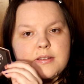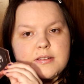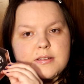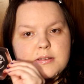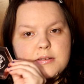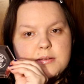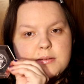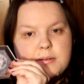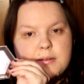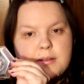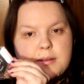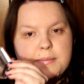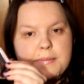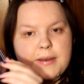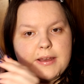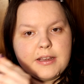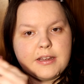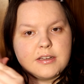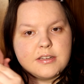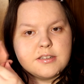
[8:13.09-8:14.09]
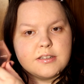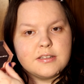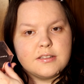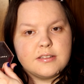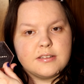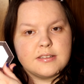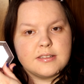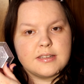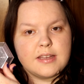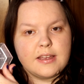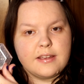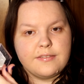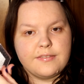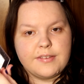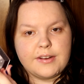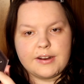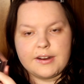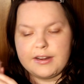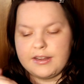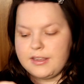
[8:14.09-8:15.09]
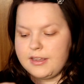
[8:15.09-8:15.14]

this is what the packaging looks like. Very